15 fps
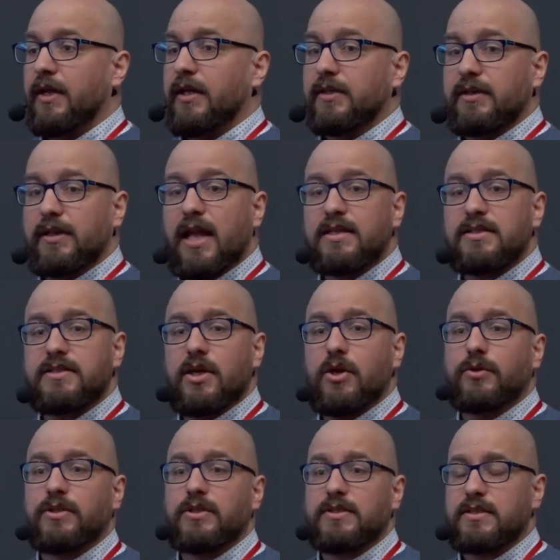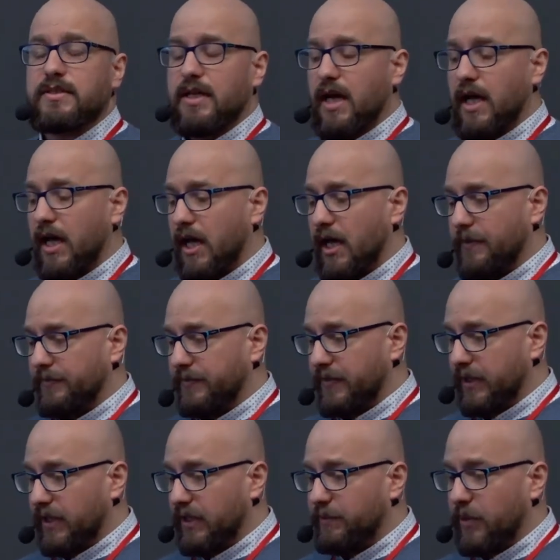It lands on its
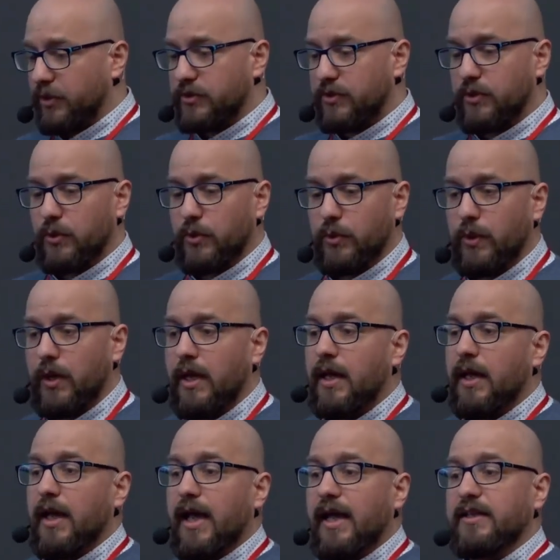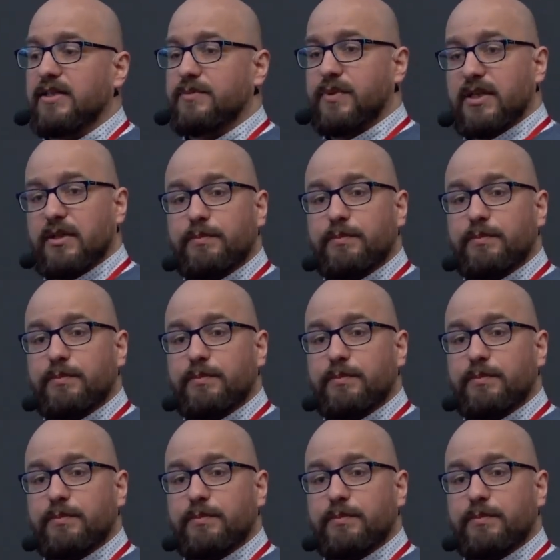inbox queue, and it's